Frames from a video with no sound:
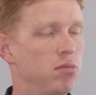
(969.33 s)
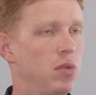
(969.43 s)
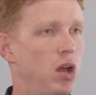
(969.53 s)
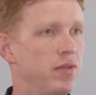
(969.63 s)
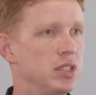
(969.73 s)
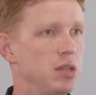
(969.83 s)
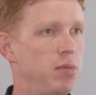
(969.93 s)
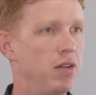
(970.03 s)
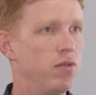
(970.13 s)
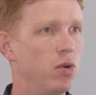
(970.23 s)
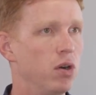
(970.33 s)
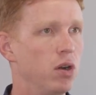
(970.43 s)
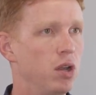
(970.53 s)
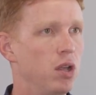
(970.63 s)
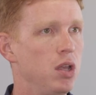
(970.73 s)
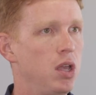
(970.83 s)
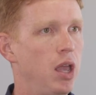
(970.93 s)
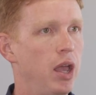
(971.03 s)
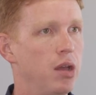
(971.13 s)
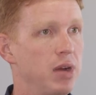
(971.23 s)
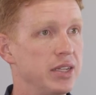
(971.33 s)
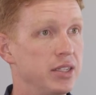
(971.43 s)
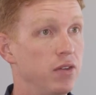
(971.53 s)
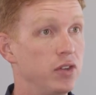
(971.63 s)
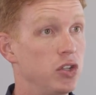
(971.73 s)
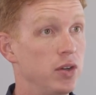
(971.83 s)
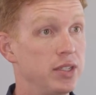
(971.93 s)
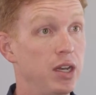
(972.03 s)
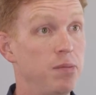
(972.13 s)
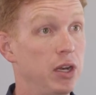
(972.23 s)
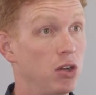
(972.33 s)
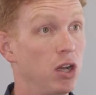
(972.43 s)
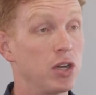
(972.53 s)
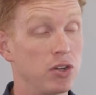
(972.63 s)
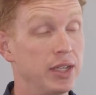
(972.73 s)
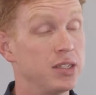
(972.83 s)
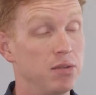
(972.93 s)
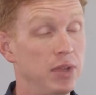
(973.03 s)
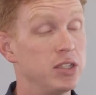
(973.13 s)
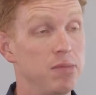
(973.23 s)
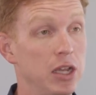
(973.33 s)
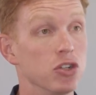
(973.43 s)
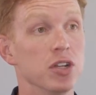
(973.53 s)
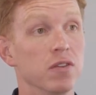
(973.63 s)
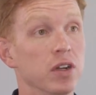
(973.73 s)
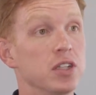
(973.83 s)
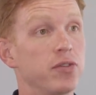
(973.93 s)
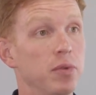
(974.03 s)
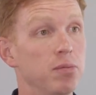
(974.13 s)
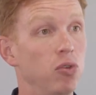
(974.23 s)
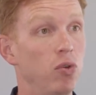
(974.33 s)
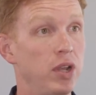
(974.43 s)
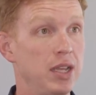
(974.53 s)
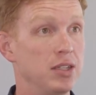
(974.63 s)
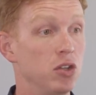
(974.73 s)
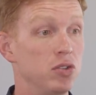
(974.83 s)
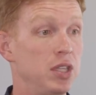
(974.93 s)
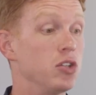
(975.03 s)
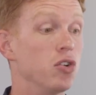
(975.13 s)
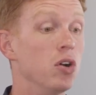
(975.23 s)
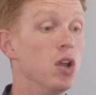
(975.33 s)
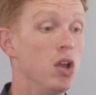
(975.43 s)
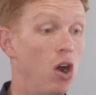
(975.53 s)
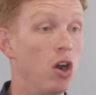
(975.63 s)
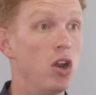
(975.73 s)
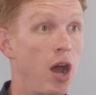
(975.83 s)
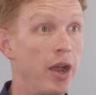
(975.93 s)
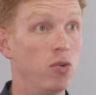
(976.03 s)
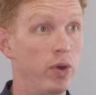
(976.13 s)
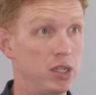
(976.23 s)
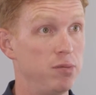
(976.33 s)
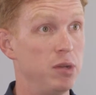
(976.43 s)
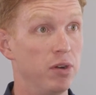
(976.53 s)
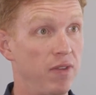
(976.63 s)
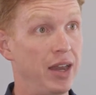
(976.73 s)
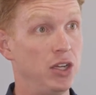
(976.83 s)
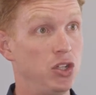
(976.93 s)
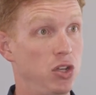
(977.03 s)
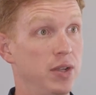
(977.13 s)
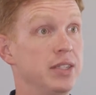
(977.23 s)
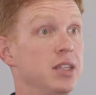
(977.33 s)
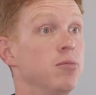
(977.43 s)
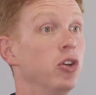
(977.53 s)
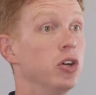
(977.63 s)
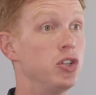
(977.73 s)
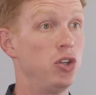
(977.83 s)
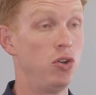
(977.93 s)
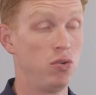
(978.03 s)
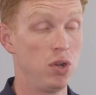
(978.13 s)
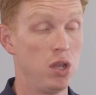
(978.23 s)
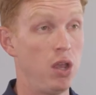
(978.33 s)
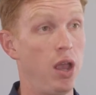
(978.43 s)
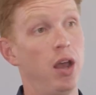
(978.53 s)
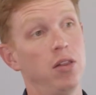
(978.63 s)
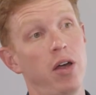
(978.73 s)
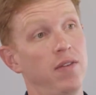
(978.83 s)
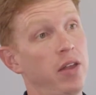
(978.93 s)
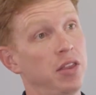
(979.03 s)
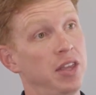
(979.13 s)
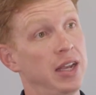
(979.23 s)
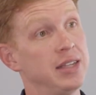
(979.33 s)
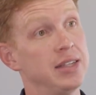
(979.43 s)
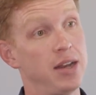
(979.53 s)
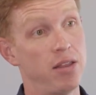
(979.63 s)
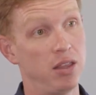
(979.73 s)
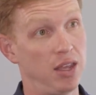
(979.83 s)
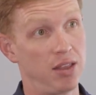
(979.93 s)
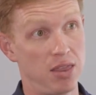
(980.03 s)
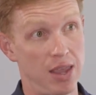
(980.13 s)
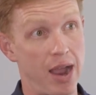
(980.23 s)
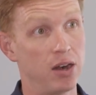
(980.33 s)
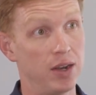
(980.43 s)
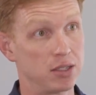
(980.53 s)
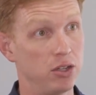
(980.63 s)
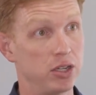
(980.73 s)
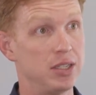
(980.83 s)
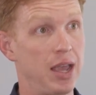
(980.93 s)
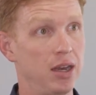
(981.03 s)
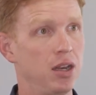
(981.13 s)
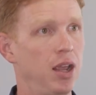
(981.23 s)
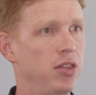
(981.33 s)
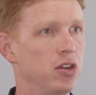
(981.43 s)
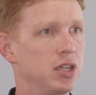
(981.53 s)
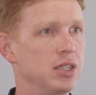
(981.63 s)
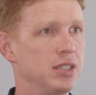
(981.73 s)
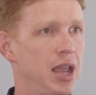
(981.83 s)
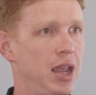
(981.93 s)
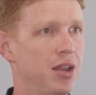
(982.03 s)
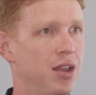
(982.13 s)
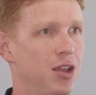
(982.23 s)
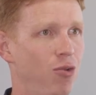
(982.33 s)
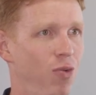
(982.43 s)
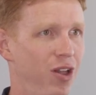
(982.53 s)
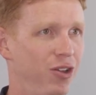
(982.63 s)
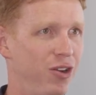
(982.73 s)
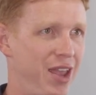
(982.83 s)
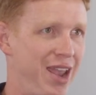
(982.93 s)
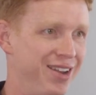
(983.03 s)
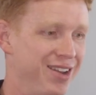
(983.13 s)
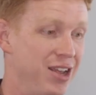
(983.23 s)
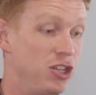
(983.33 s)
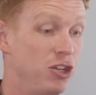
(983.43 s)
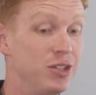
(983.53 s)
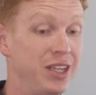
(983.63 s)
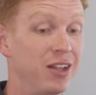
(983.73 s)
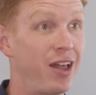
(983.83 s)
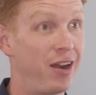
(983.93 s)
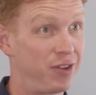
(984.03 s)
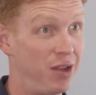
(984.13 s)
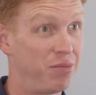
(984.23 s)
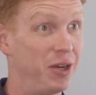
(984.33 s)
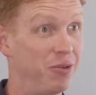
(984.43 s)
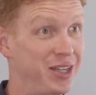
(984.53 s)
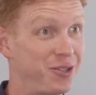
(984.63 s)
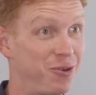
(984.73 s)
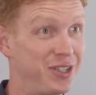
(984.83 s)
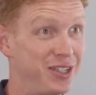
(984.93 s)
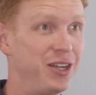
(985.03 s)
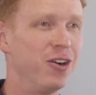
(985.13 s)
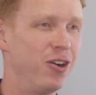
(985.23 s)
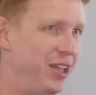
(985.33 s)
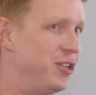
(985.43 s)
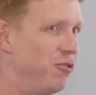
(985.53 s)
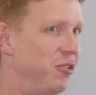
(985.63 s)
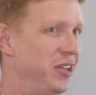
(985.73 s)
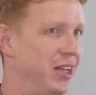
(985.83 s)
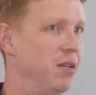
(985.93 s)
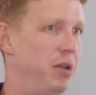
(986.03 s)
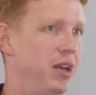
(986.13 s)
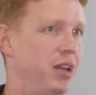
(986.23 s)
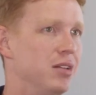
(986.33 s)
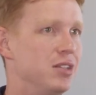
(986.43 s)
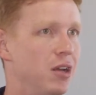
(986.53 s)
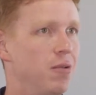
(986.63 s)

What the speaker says: Obviously paid for myself, and so as an independent contractor, that's a major difference from an employee. Is those things are not going to be provided to you, and similar to a lot of other things, that's another thing that the IRS looks at, and they're going to say, well, are they using a lot of company resources here, or are they truly independent?